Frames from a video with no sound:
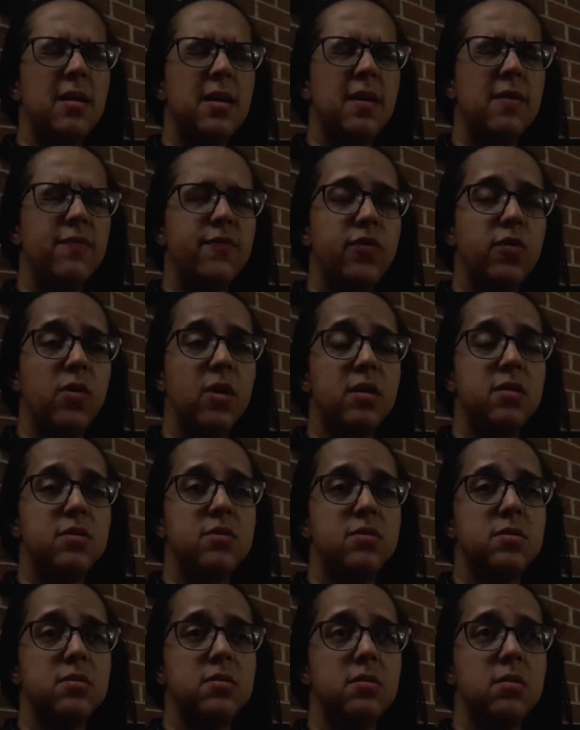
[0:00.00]

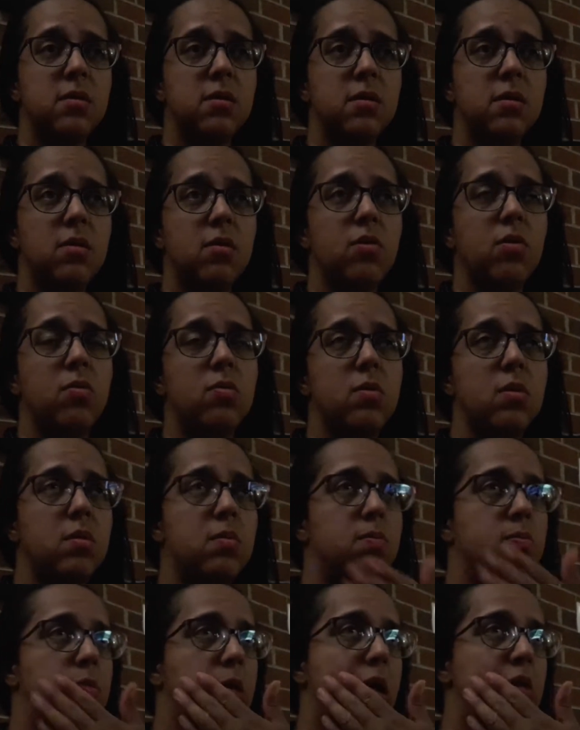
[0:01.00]
influence or
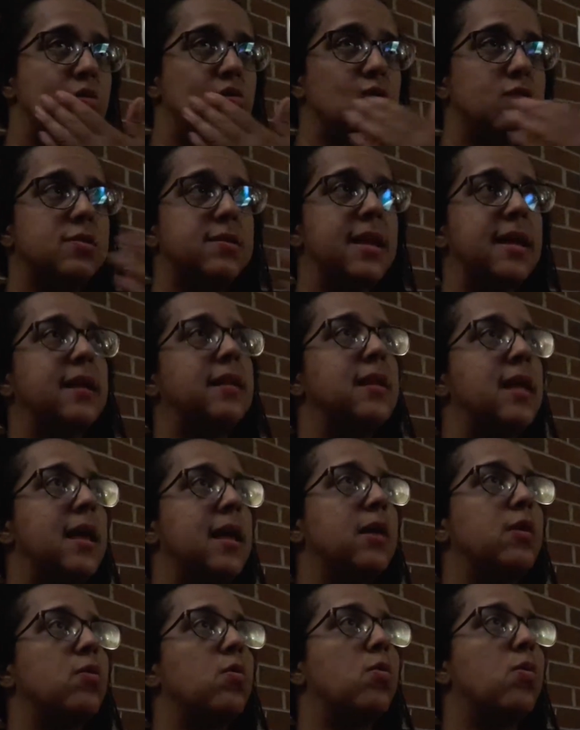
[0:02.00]

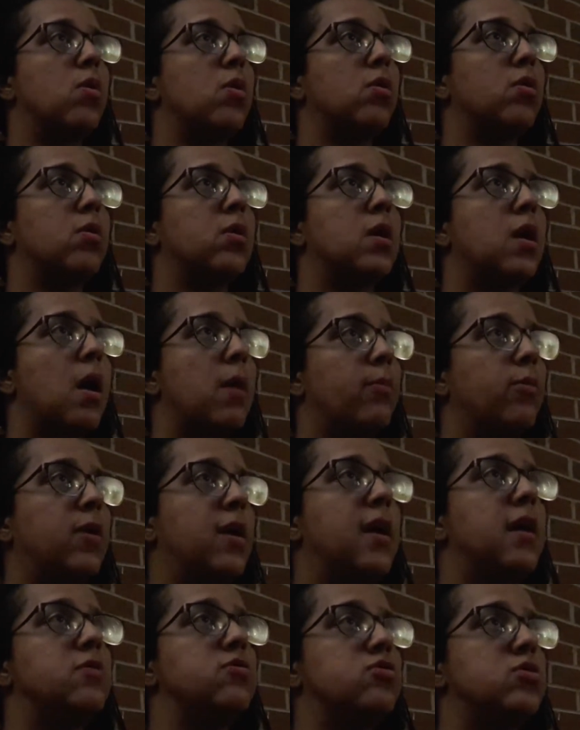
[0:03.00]
understanding or
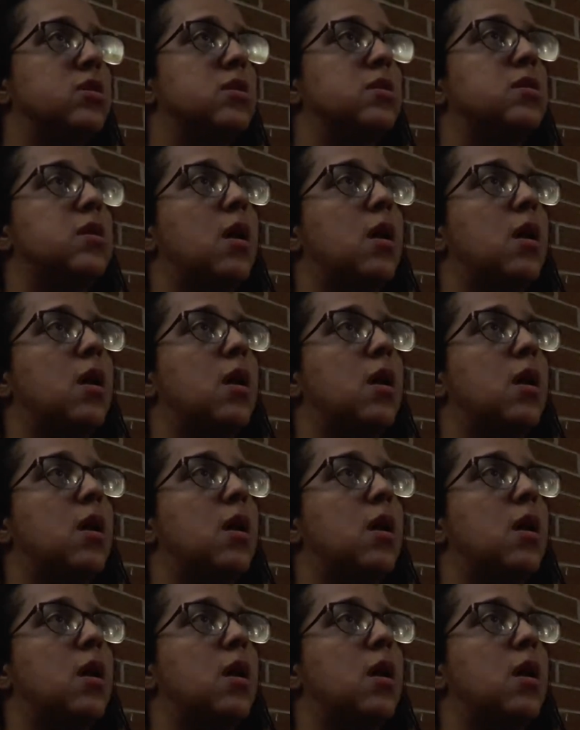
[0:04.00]
comprehension